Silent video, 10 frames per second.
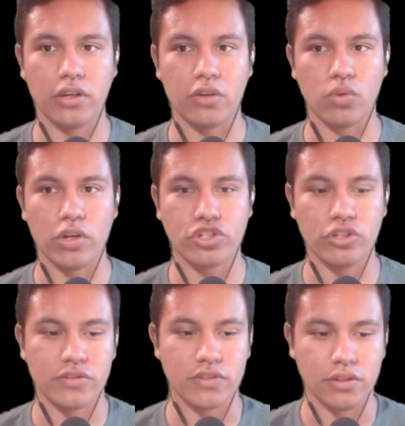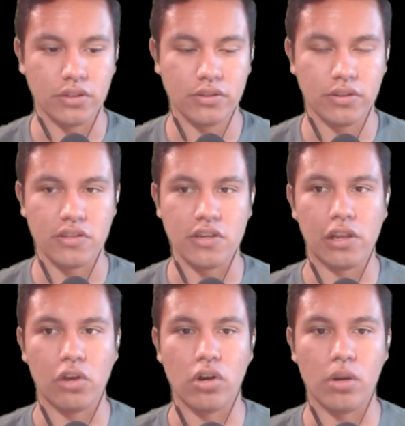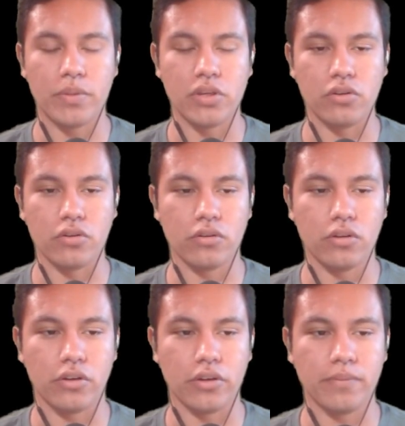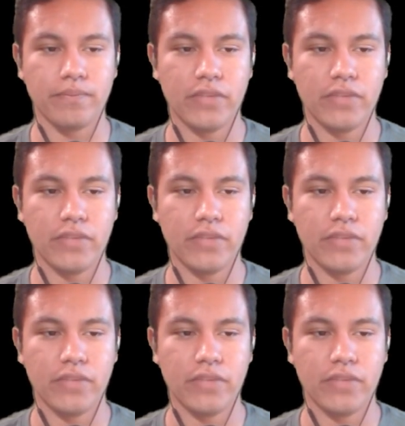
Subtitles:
and Russia's the yellow up here, okay.